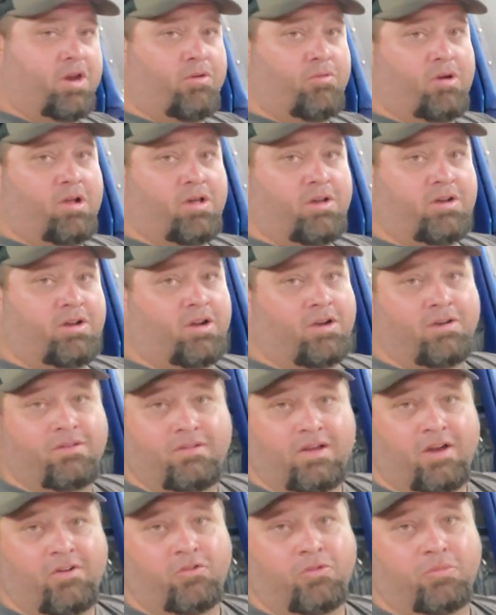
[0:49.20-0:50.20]
around here.
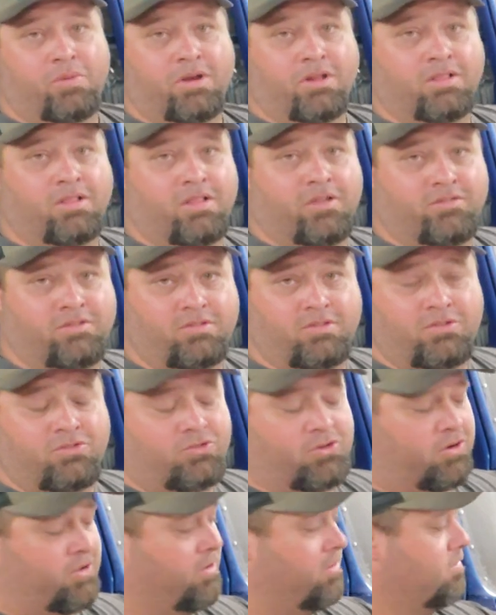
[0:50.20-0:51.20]
Everybody loves the
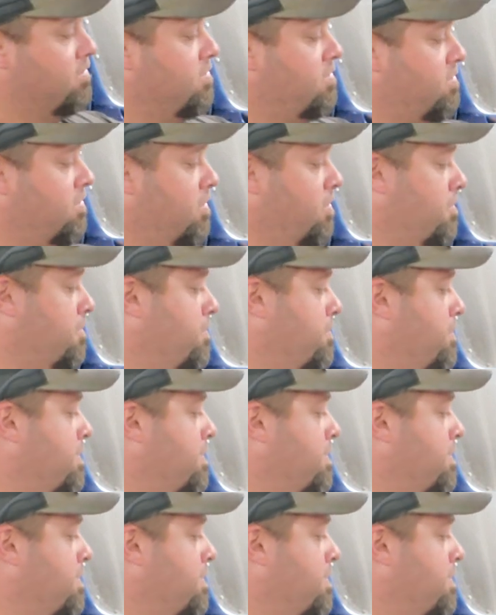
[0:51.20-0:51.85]
truck, so